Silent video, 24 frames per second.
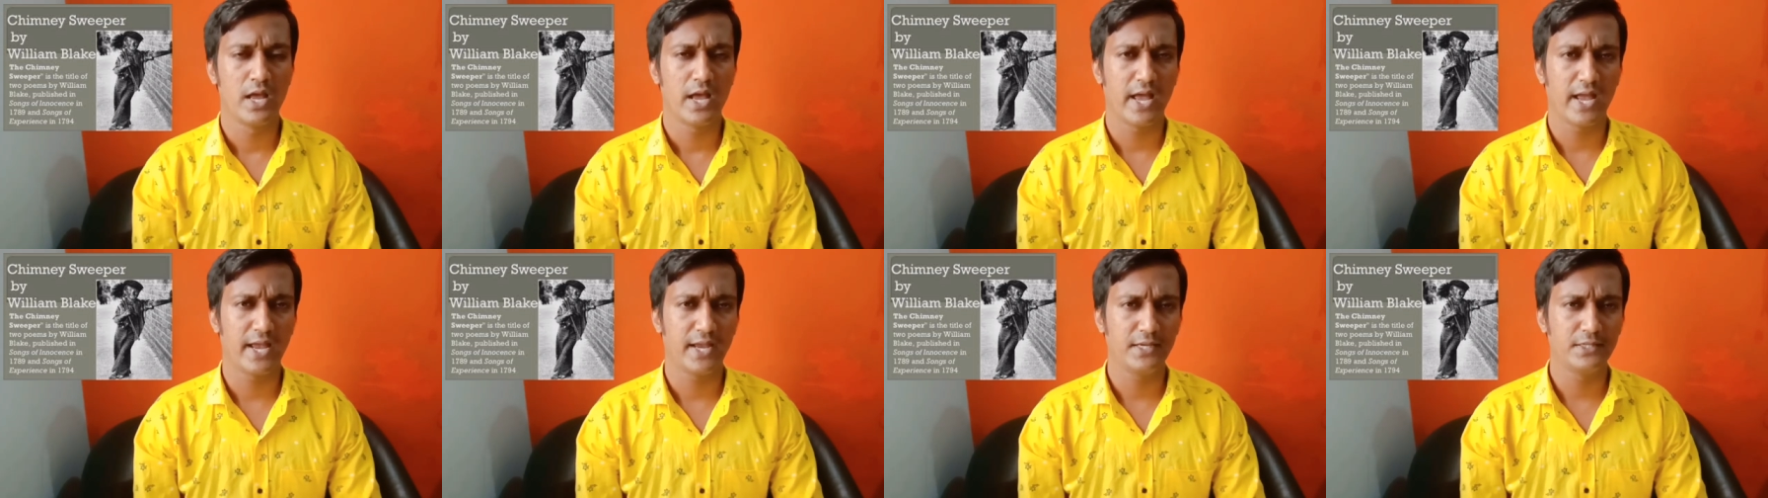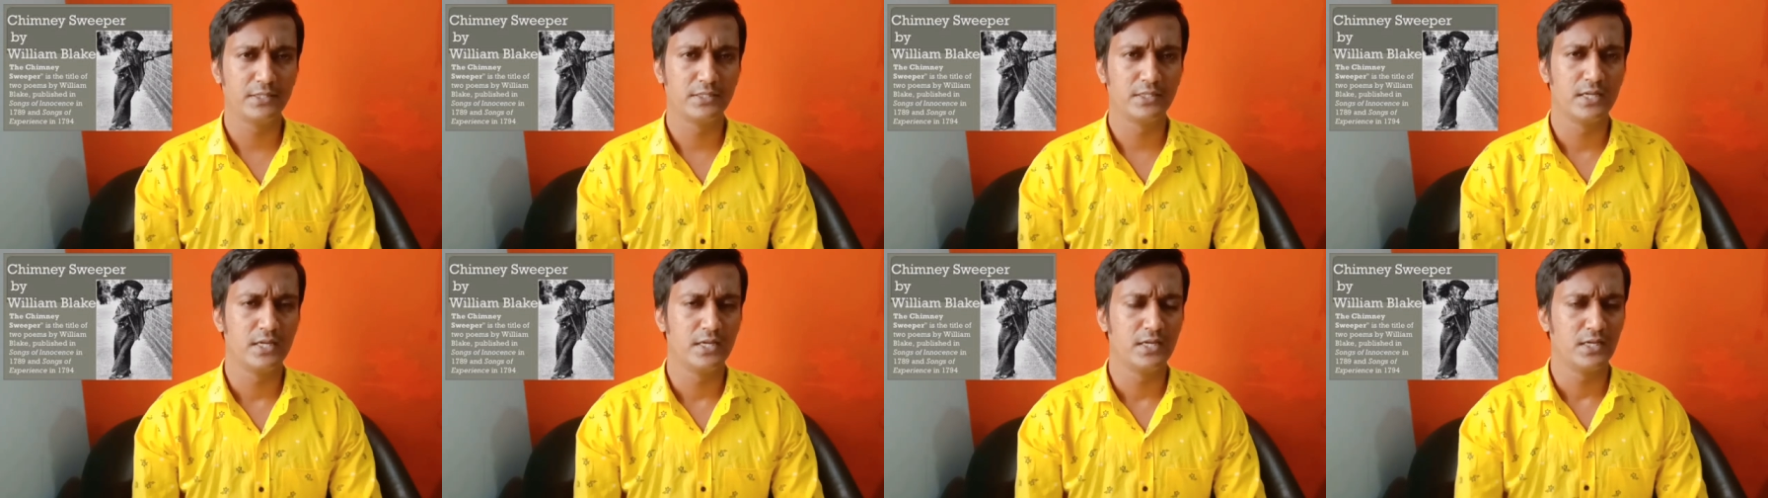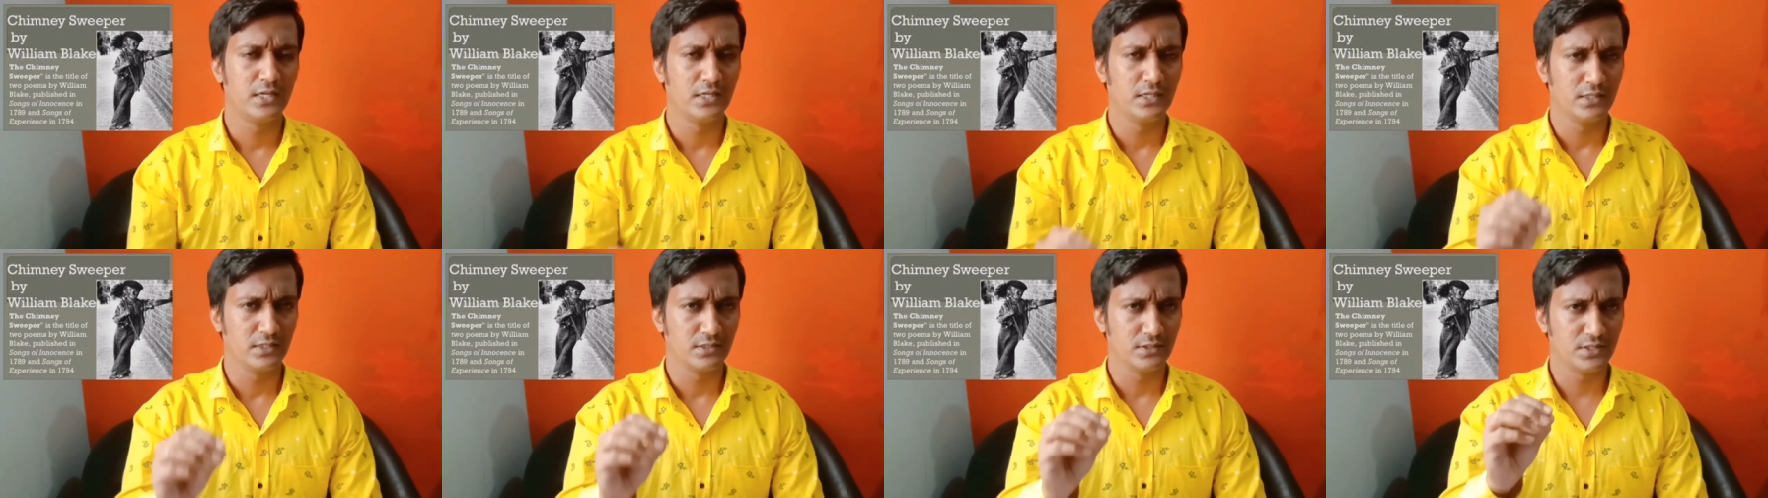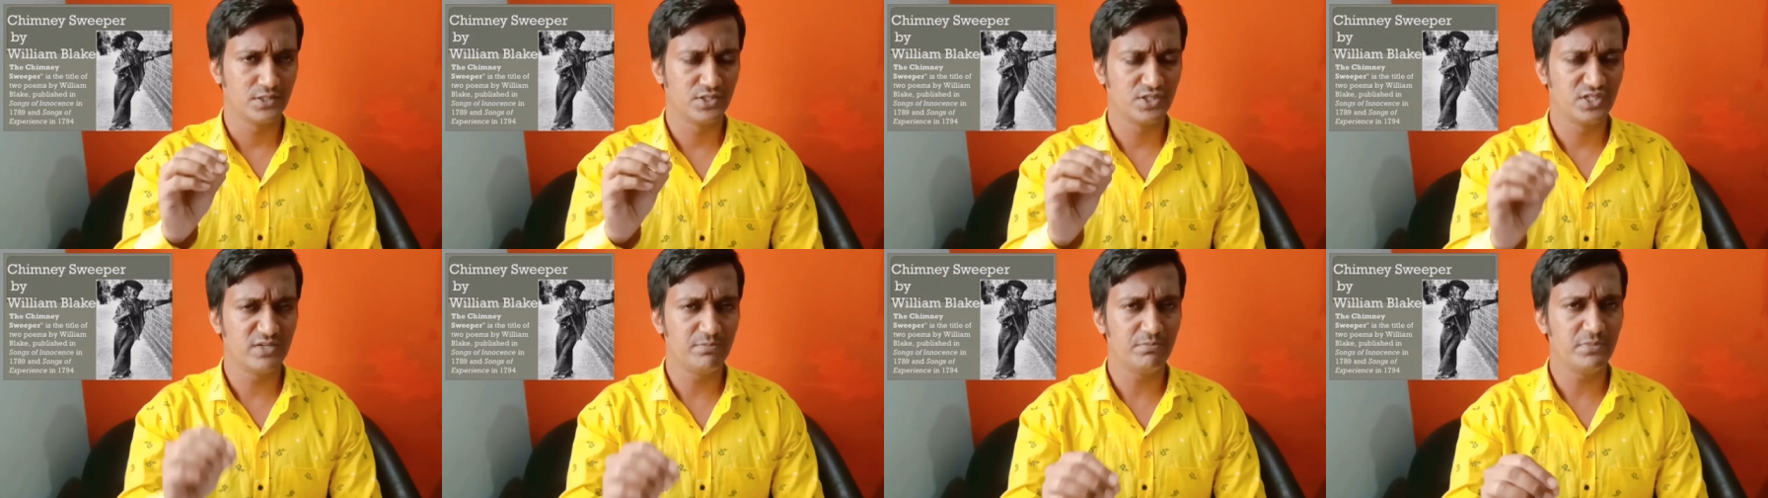and
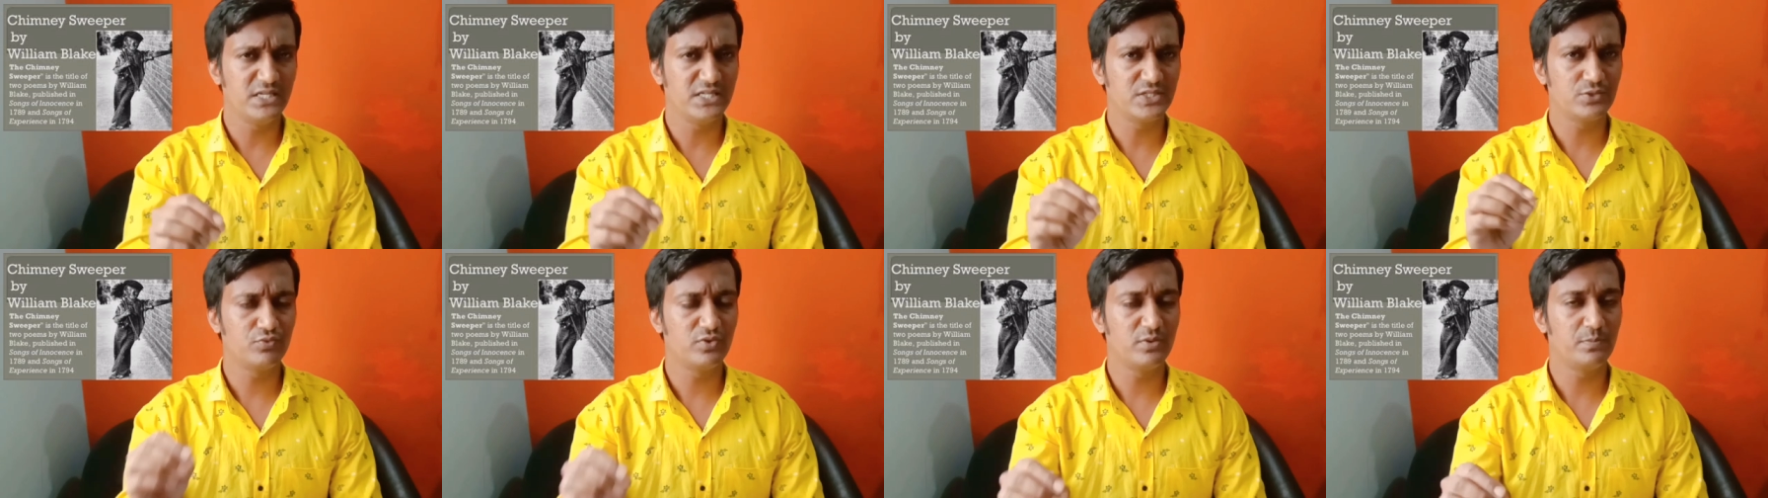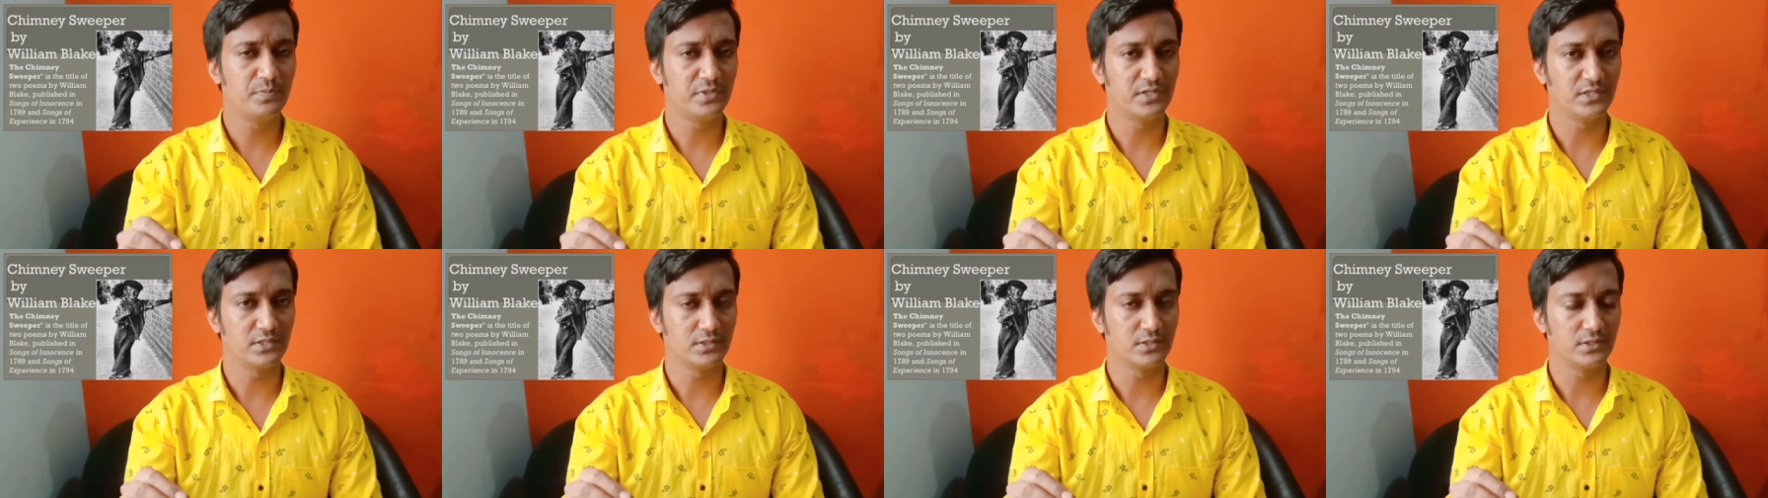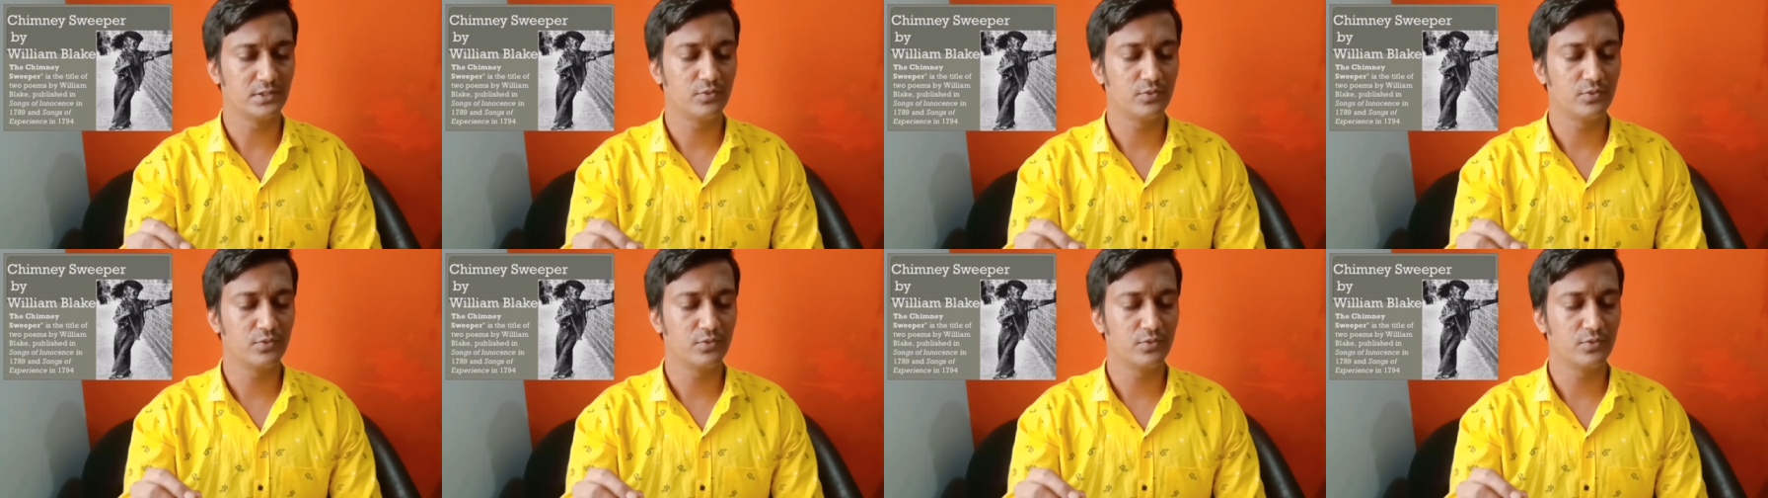the chimney sweeper